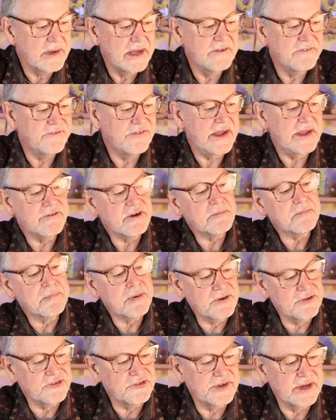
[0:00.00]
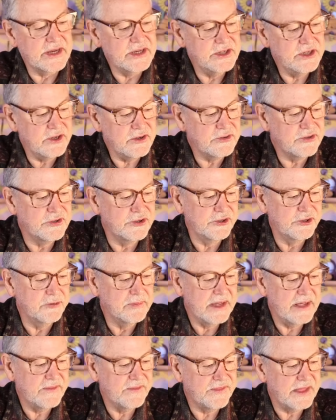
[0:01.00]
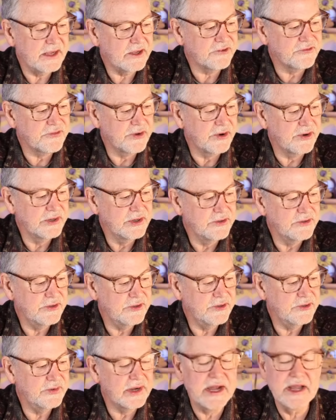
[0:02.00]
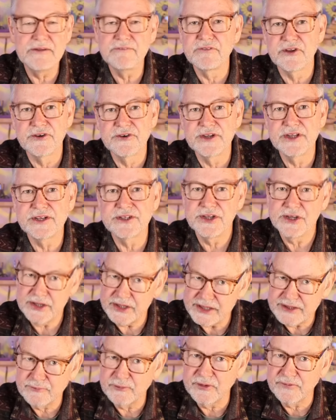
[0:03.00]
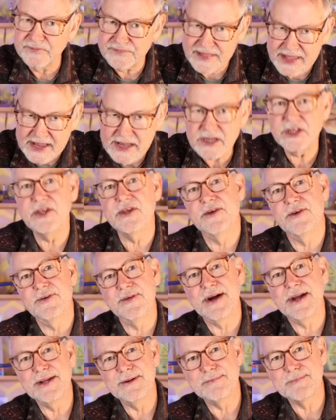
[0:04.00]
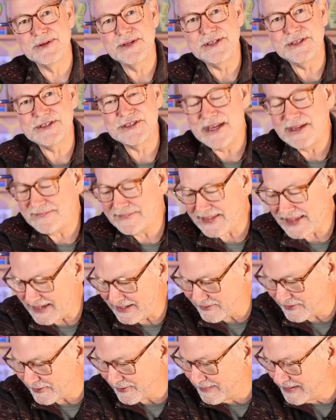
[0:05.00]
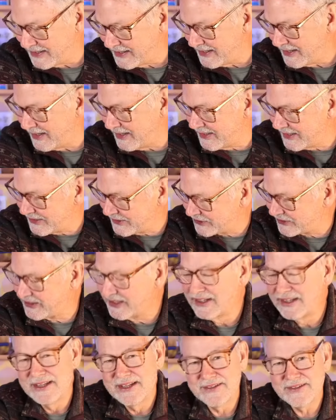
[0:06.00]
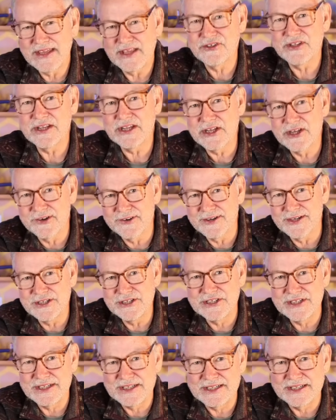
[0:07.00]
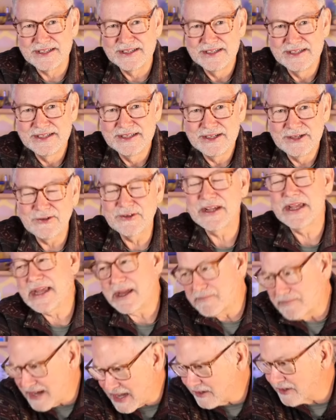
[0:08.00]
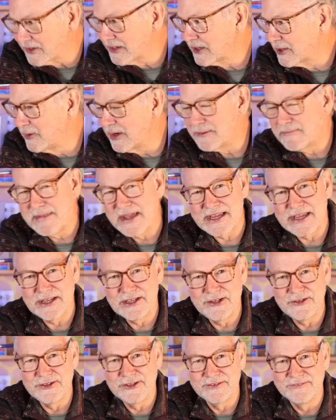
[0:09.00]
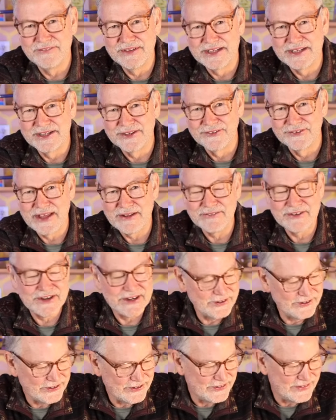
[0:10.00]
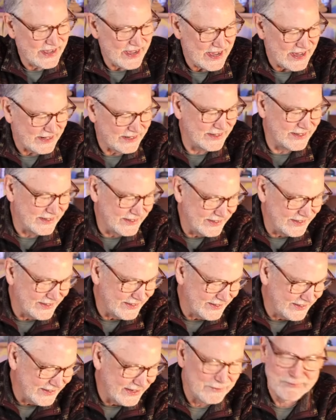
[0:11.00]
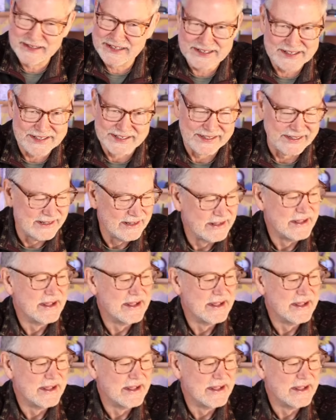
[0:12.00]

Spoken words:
my favorite person on YouTube, and thanks for all you do. I've learned a ton. Well, thank you. I appreciate that. Oh my gosh, that's encouraging. Okay, I'm not going to quit making YouTube videos after I heard that. I'm kidding.